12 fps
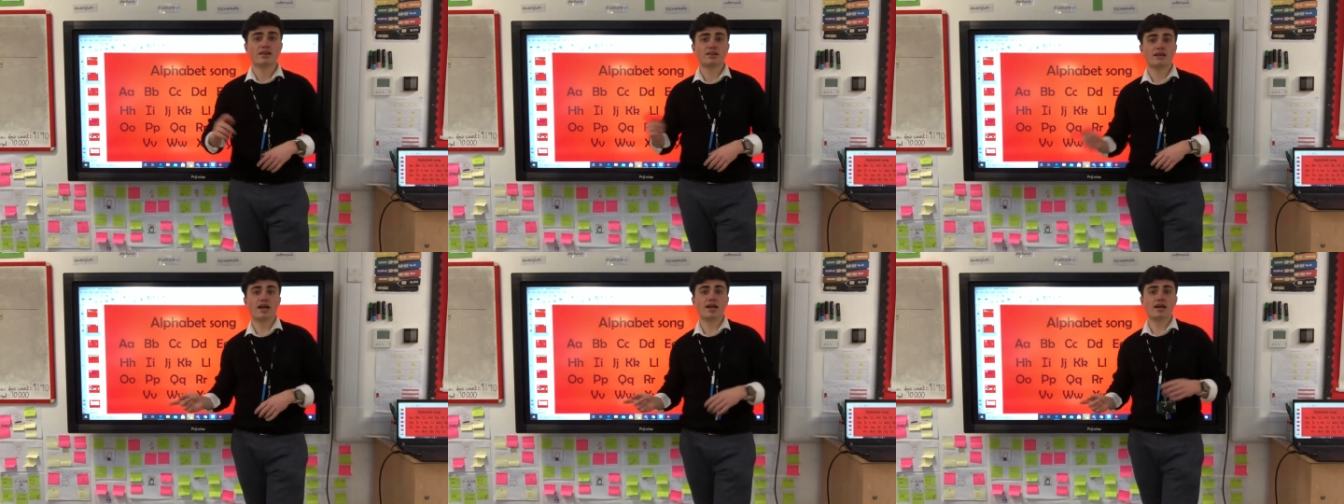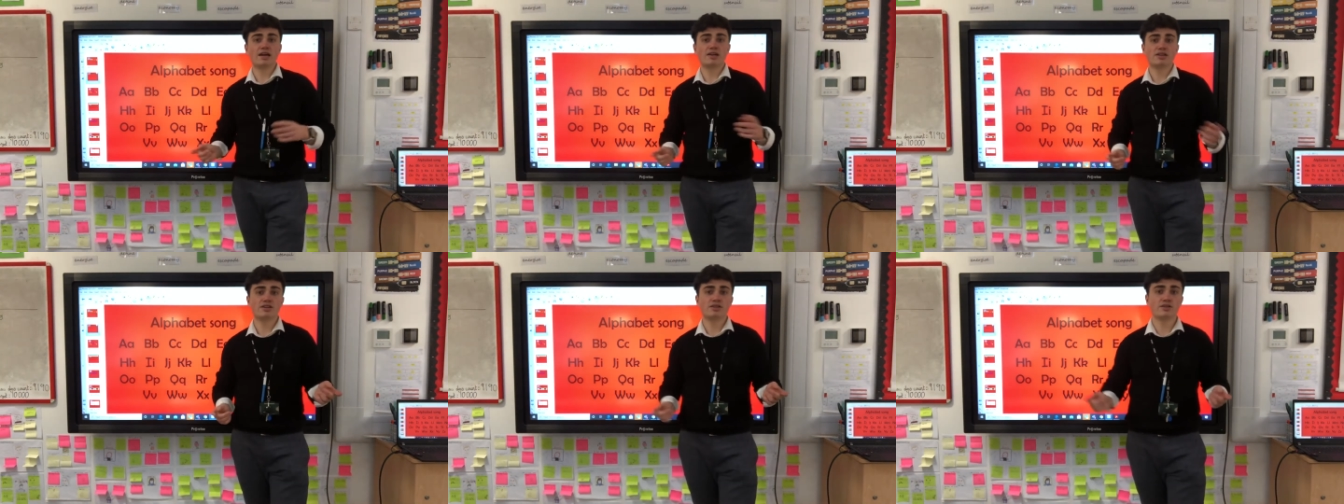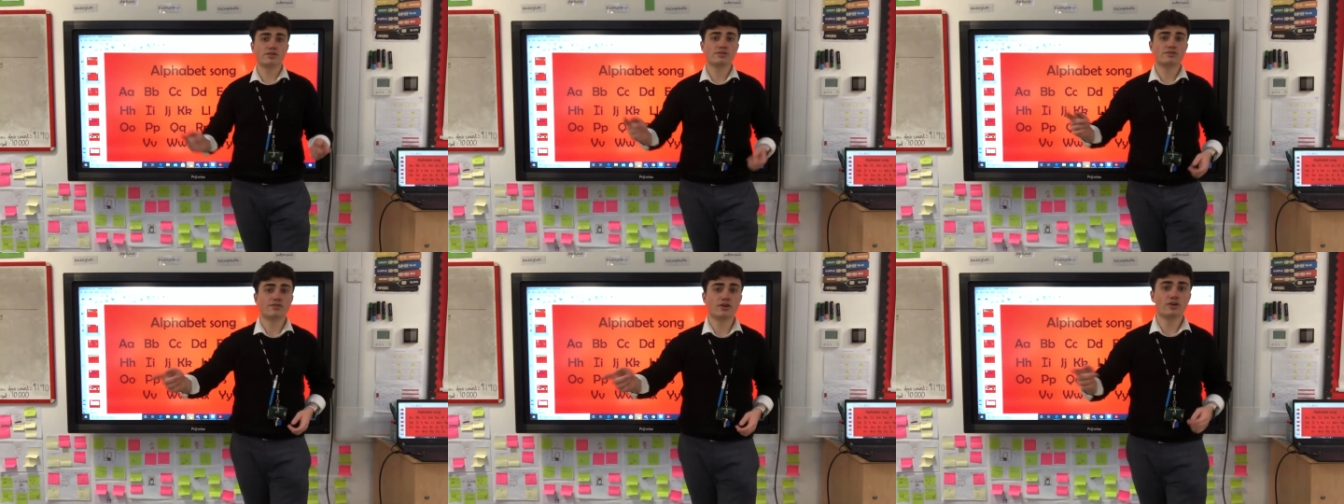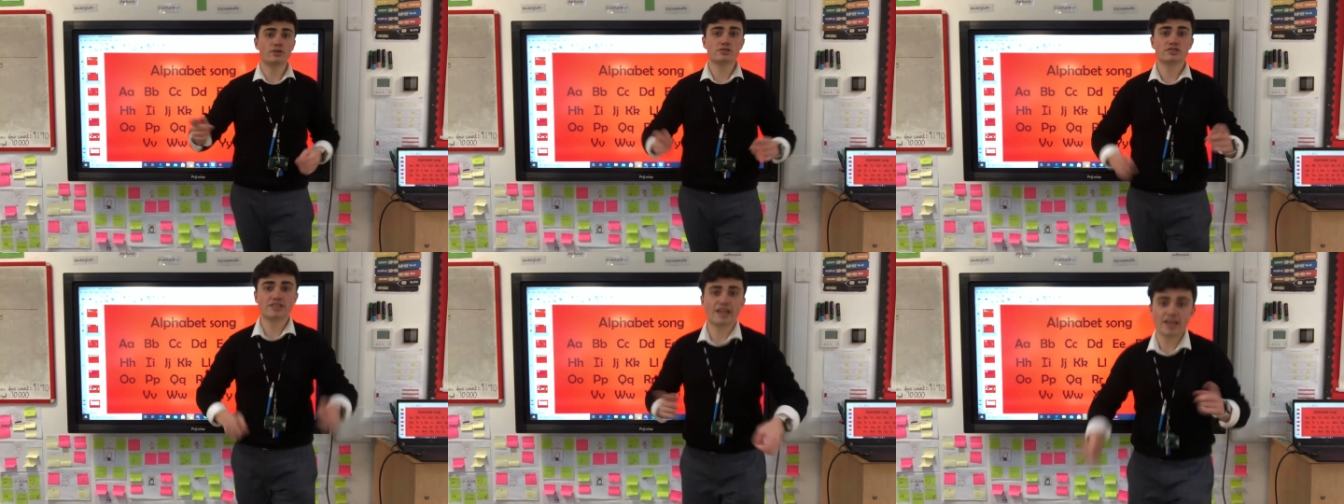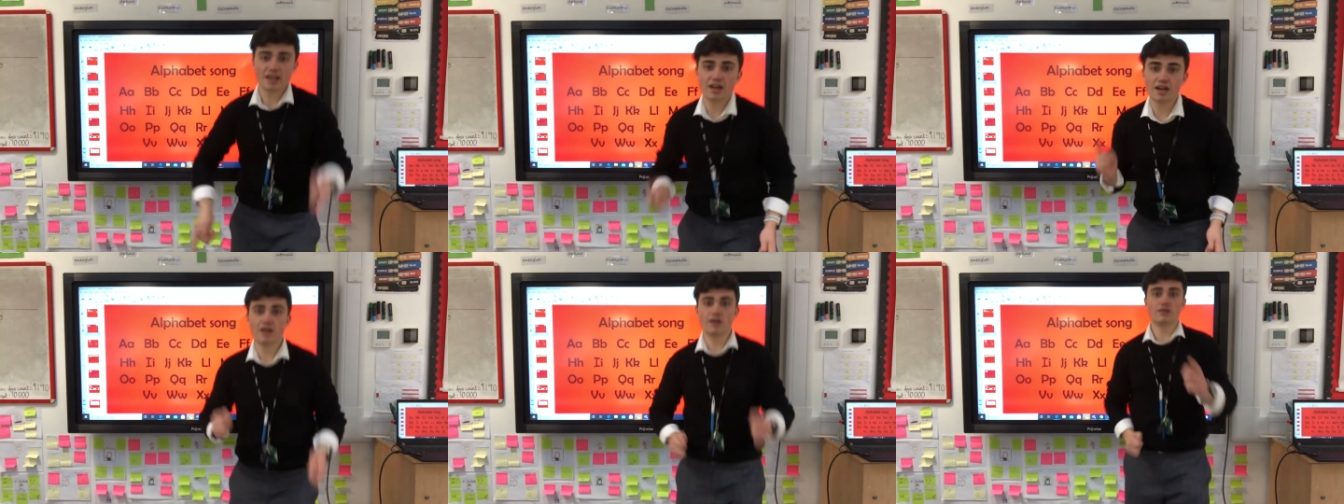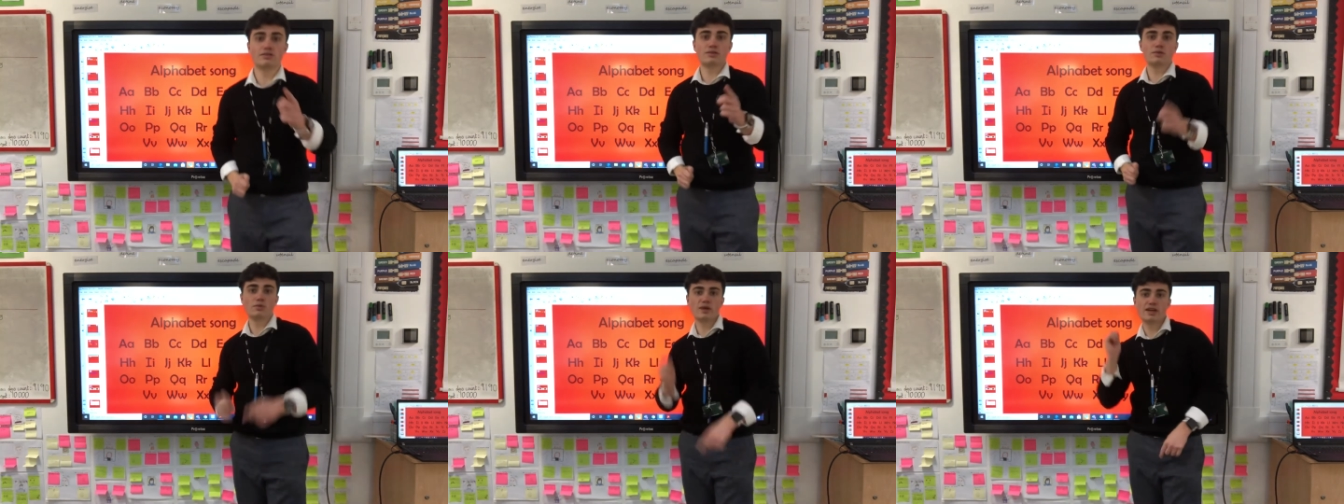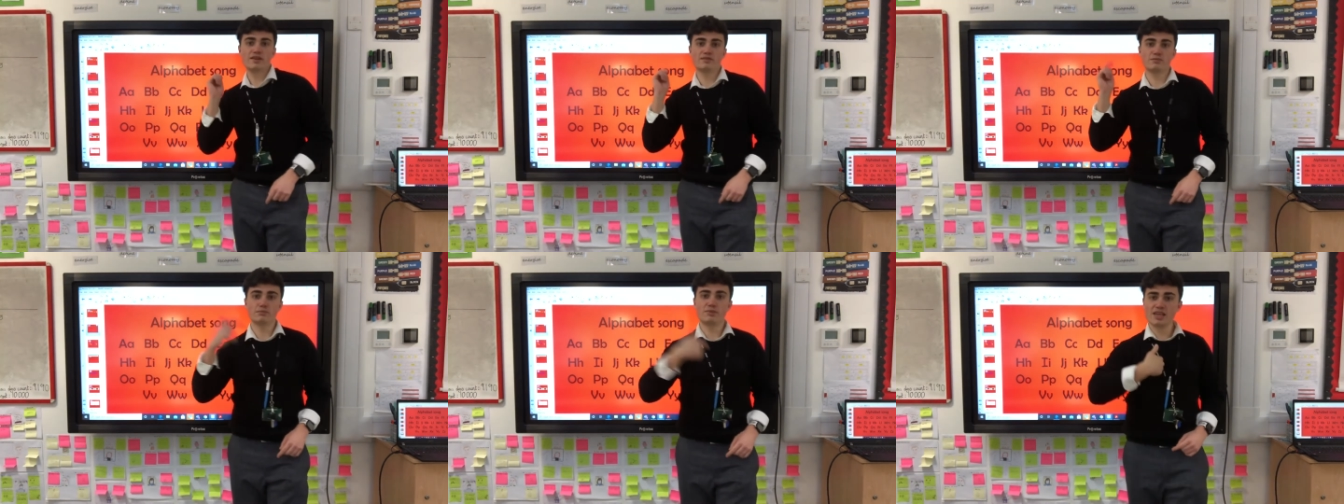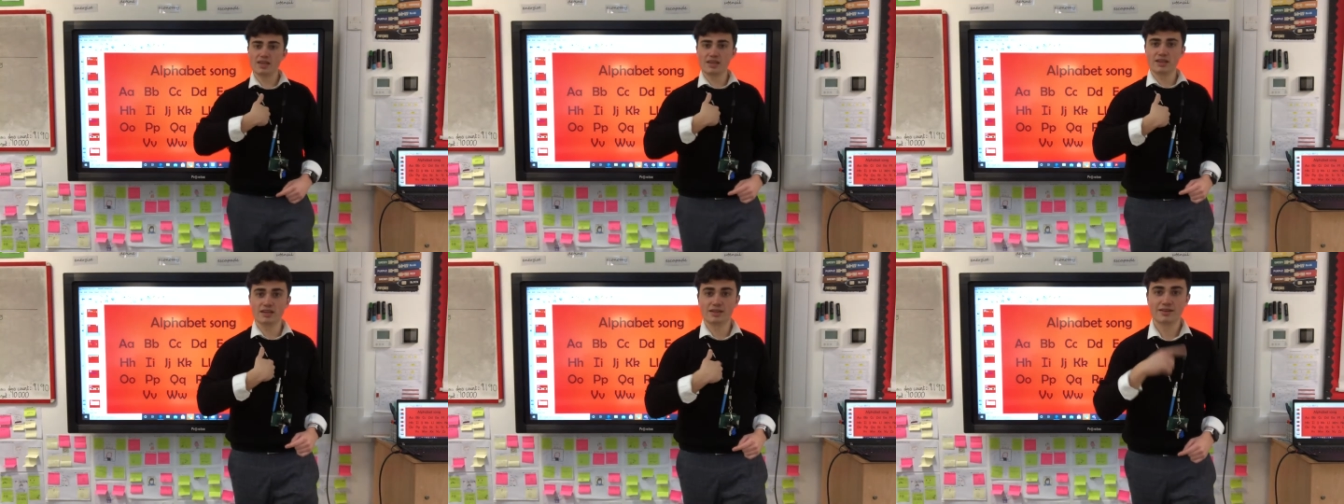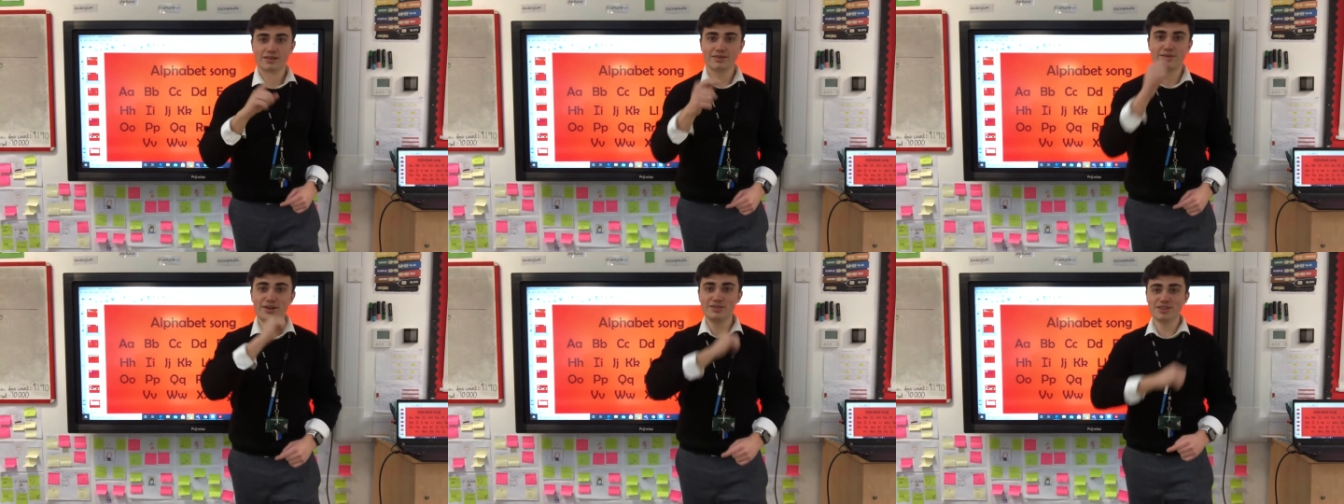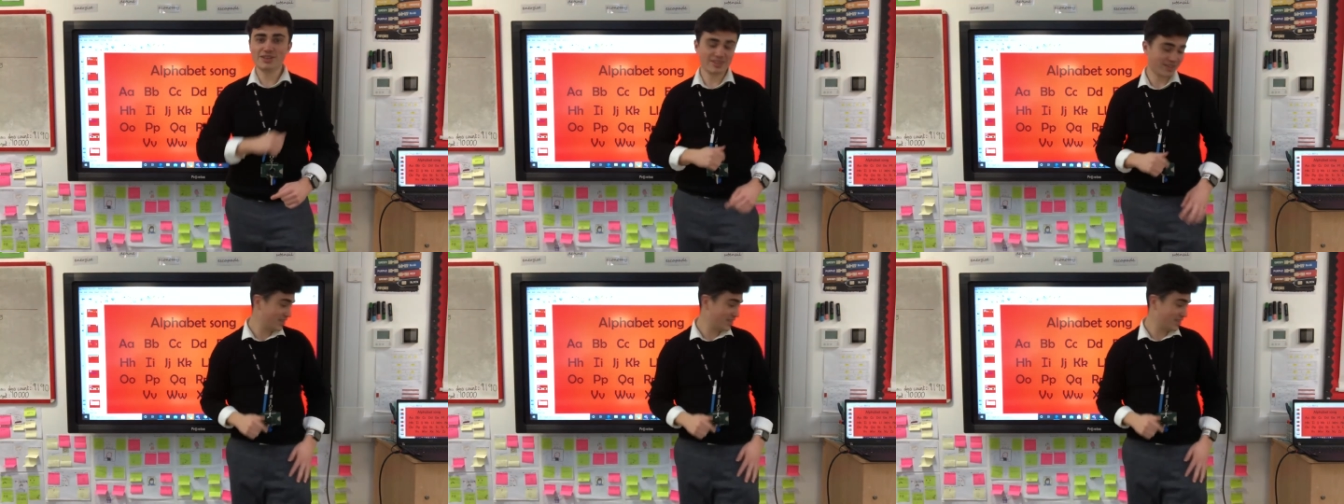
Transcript: Thank you for singing along with me. Well done.